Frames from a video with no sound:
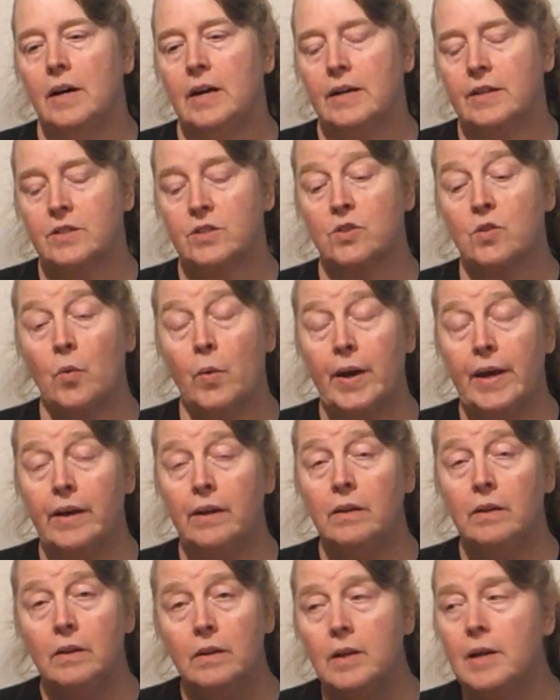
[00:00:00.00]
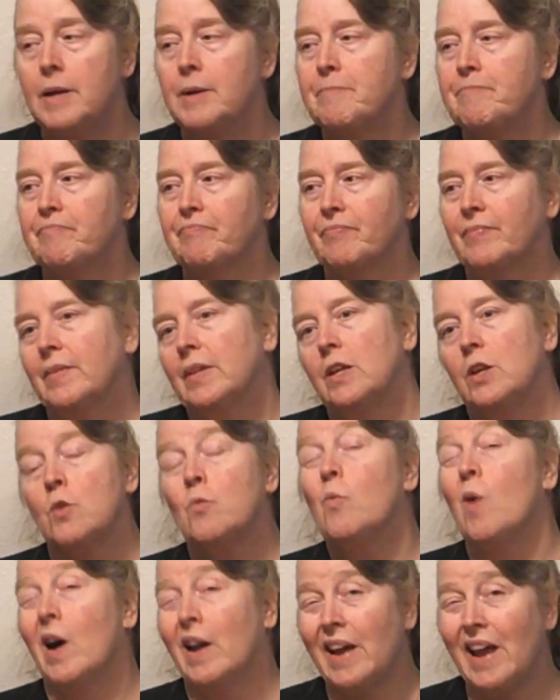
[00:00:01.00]
soil. You
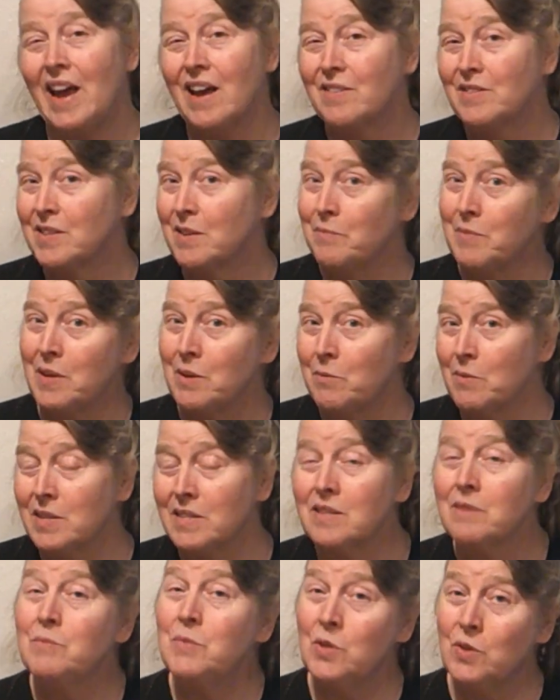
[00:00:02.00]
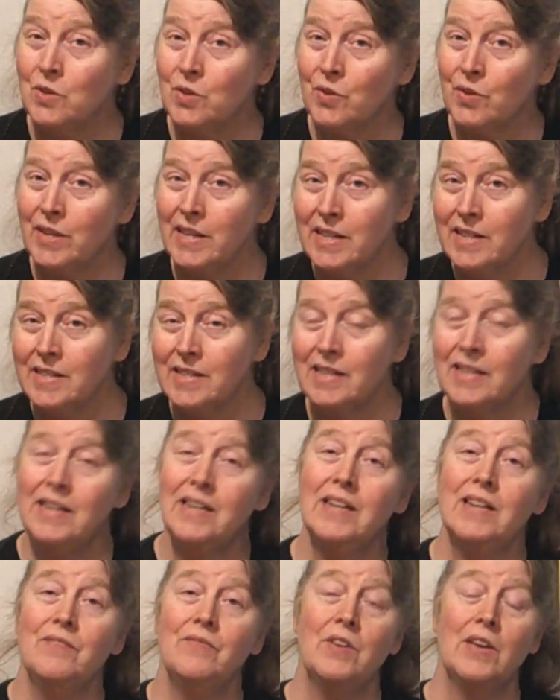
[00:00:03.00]
want to have something with some nutrients in
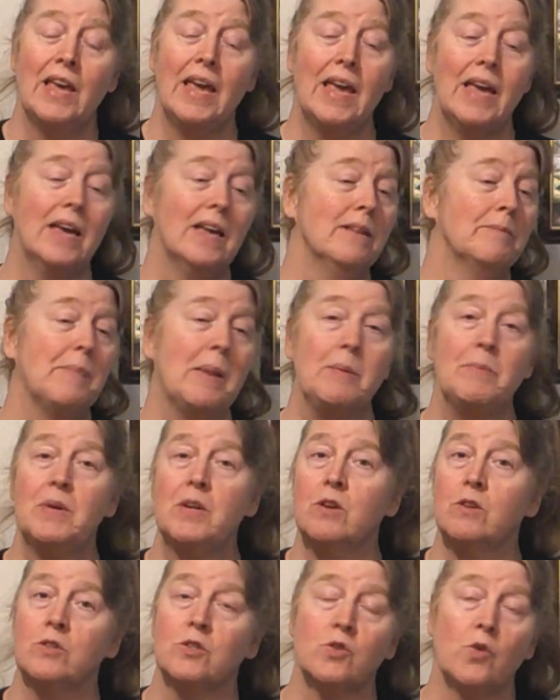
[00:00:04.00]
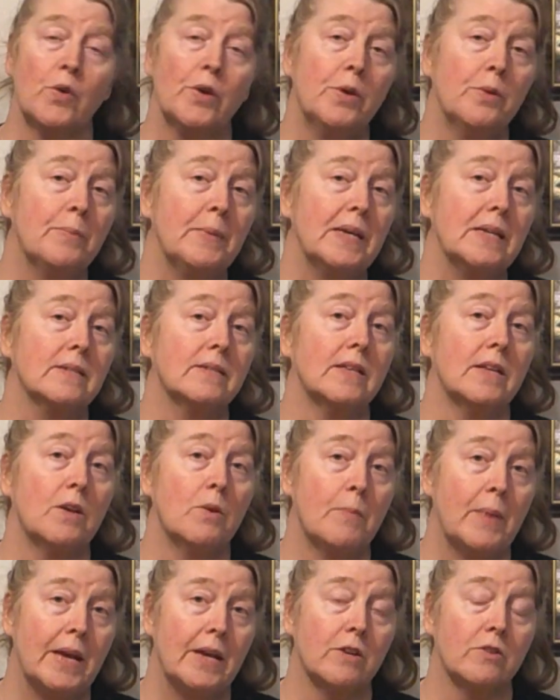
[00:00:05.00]
it if you can, maybe your soil mix that you
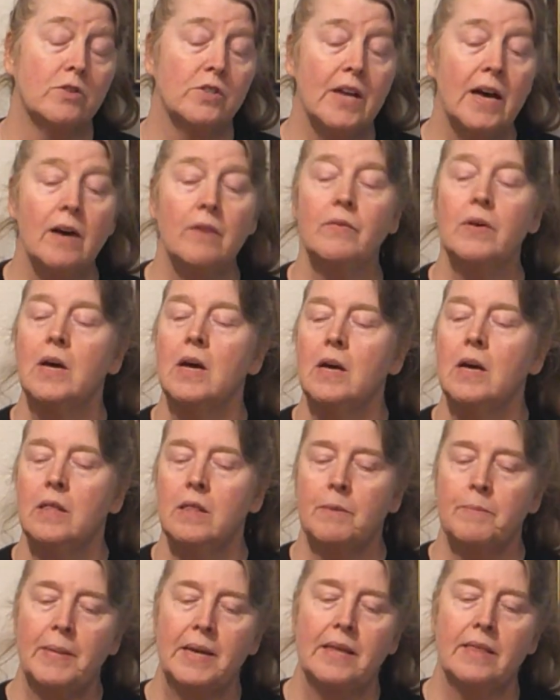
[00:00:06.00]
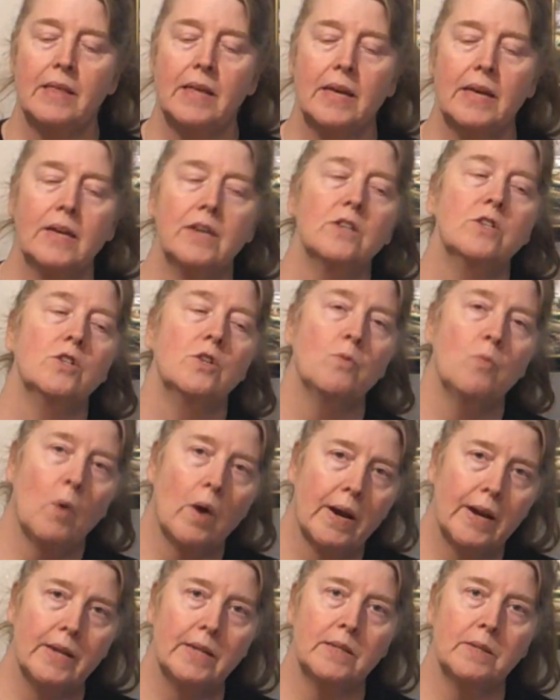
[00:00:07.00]
make yourself. The big thing is you
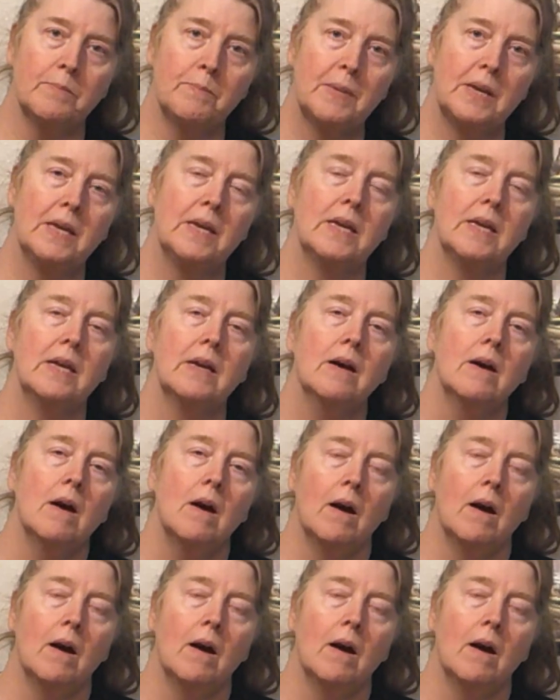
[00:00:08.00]
want it to be